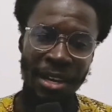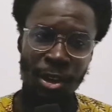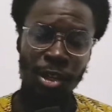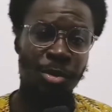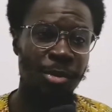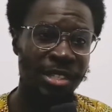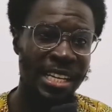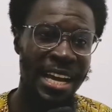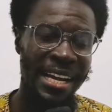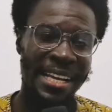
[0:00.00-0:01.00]
Gospel
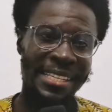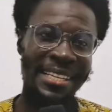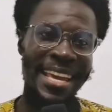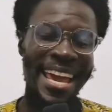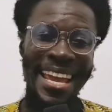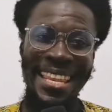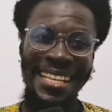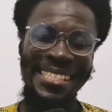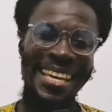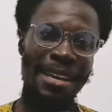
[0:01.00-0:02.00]
music and kasa de air the
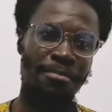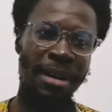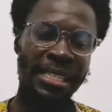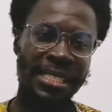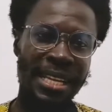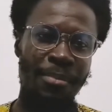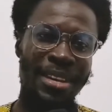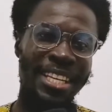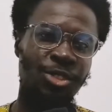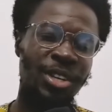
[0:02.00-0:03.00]
same, but the
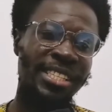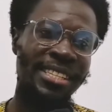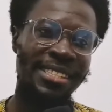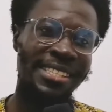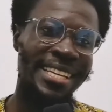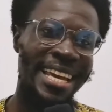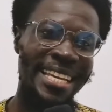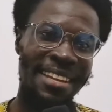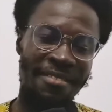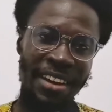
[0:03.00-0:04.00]
ministration is nene
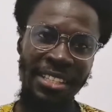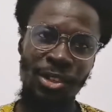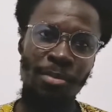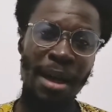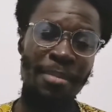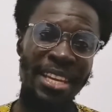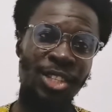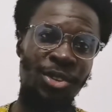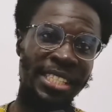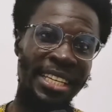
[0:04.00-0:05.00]
different. So my
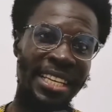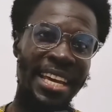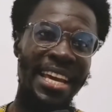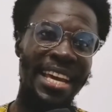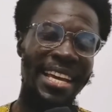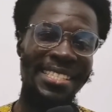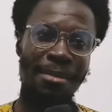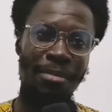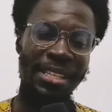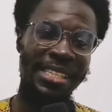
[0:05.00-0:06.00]
ministration is the
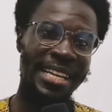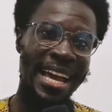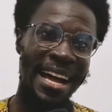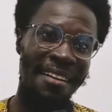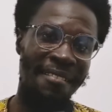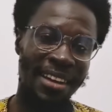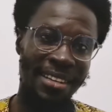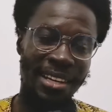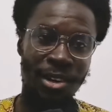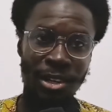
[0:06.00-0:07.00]
message I have and
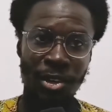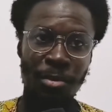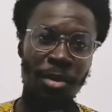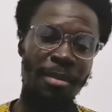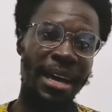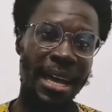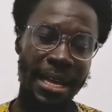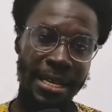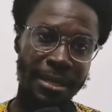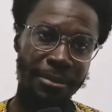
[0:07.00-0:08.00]
the oil upon my head.